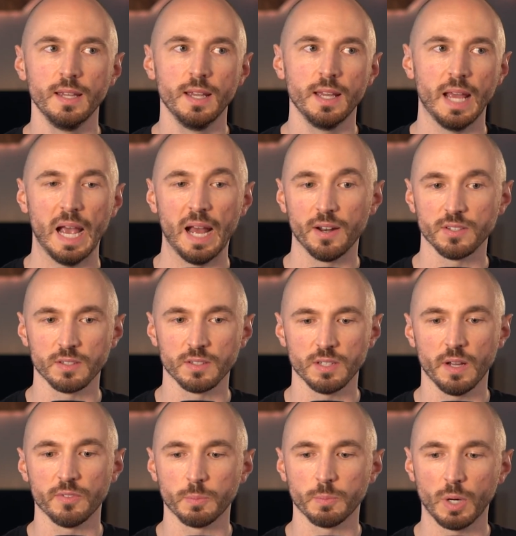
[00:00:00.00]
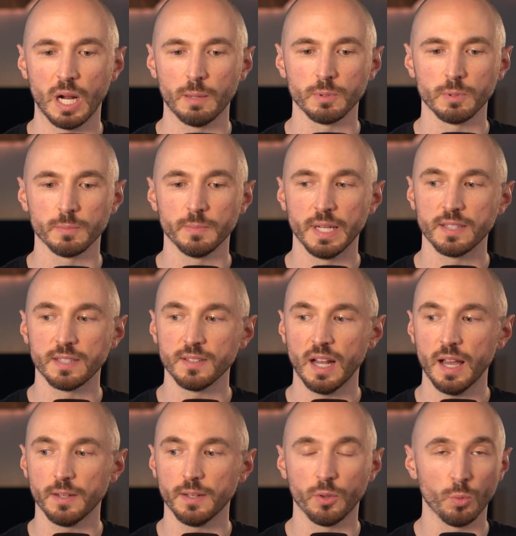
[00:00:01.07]
How does it solve the problem? It's
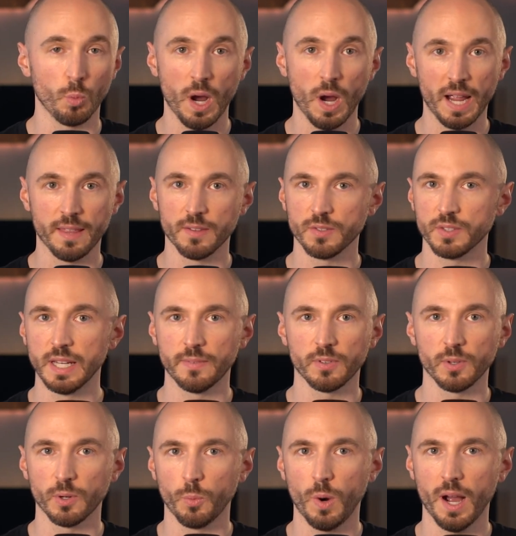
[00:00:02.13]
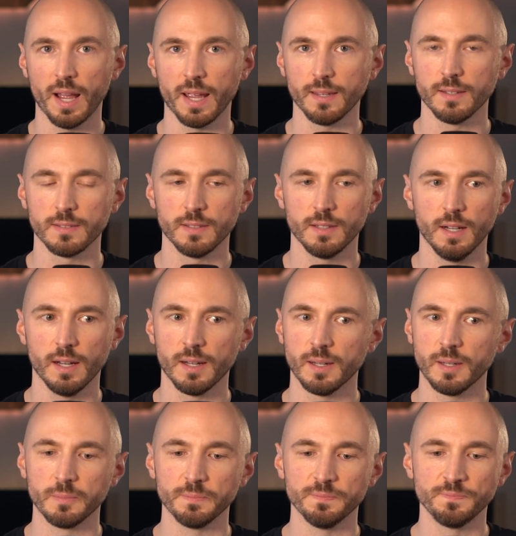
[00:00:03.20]
not the why. There's never a why.
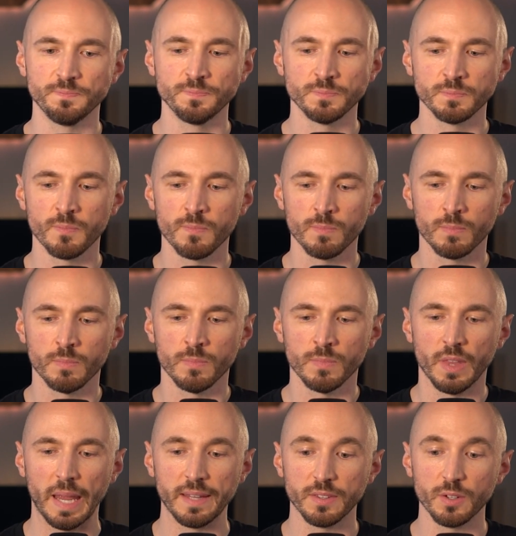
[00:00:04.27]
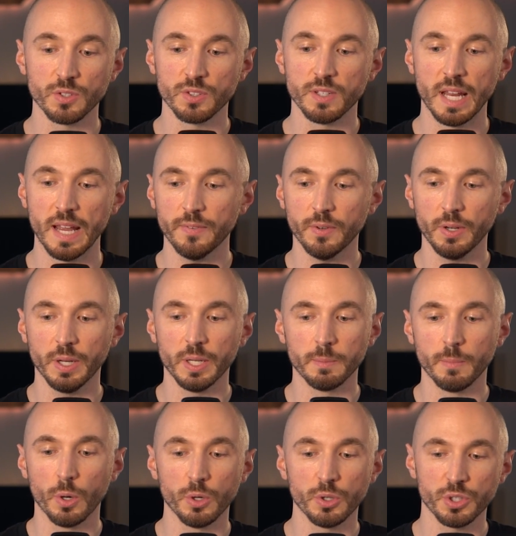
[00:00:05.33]
And there's never an
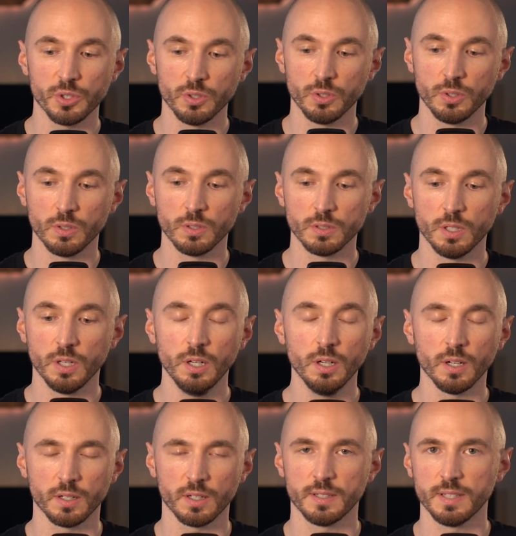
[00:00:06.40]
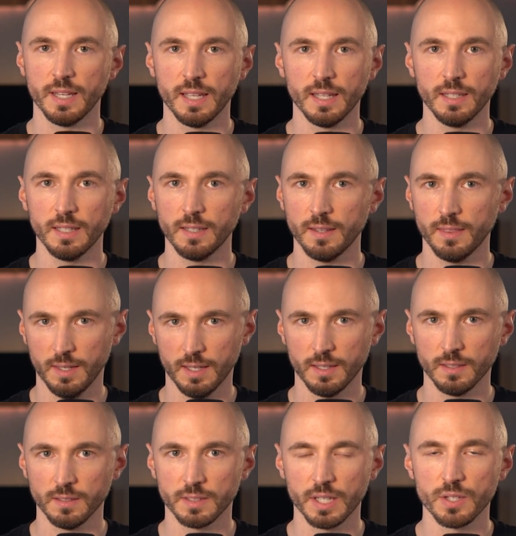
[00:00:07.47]
emotional hook to
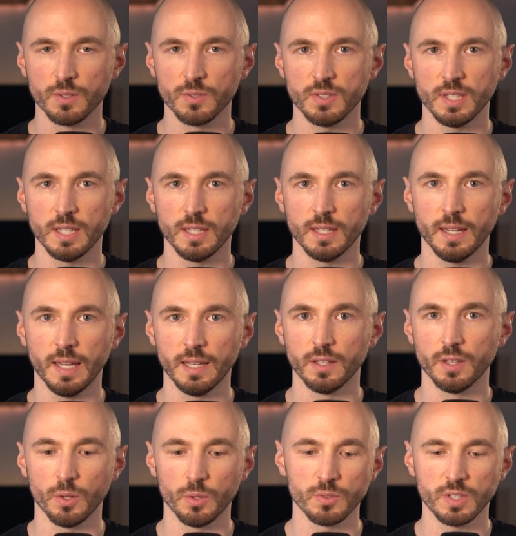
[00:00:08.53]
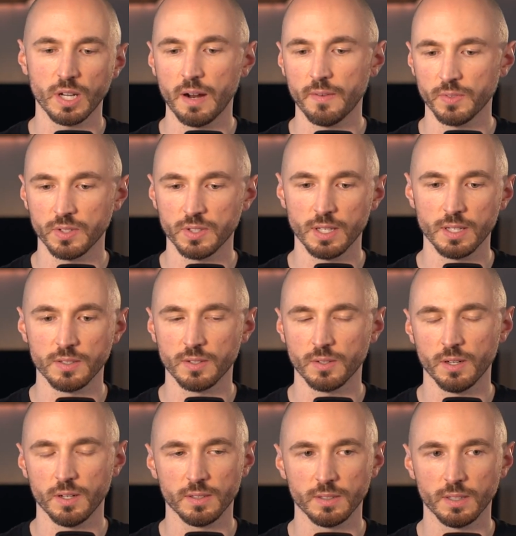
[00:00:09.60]
anything that you see in those conferences or
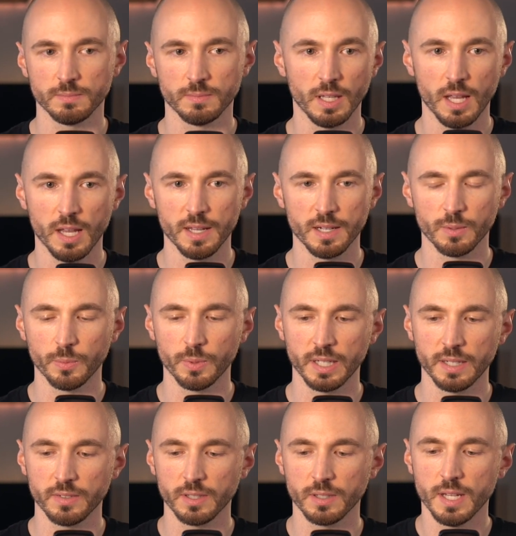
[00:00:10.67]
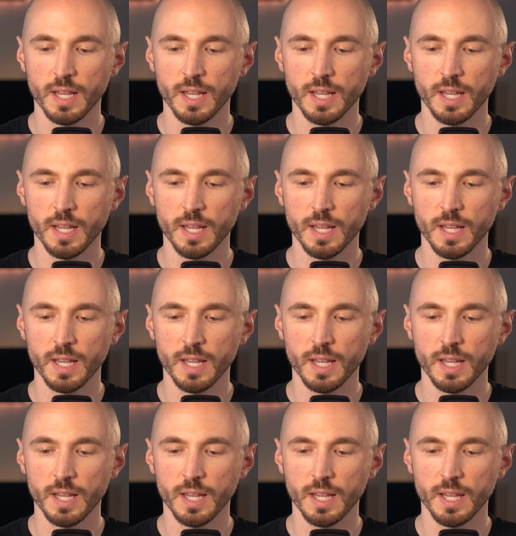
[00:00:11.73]
online or whatever.